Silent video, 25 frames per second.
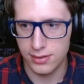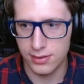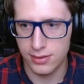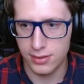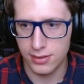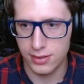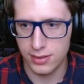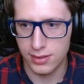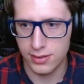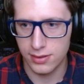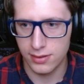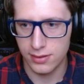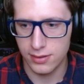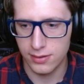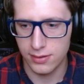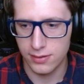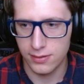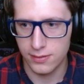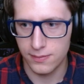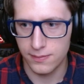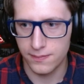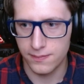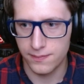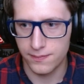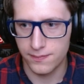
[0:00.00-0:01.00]

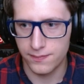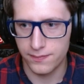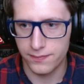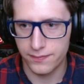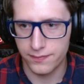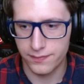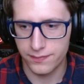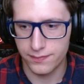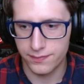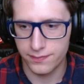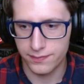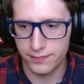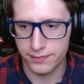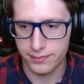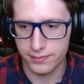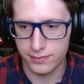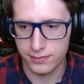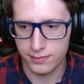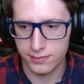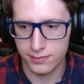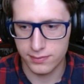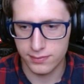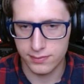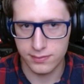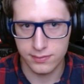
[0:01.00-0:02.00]

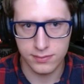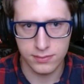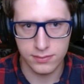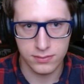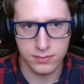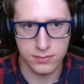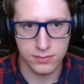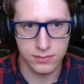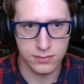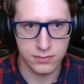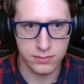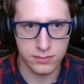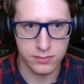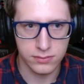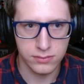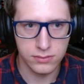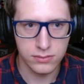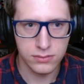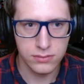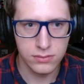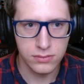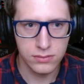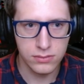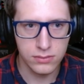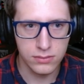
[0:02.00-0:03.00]

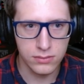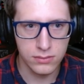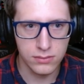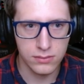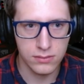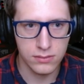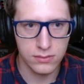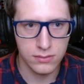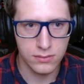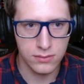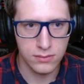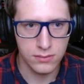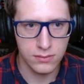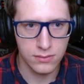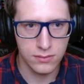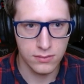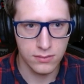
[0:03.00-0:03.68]
Nobody speaks.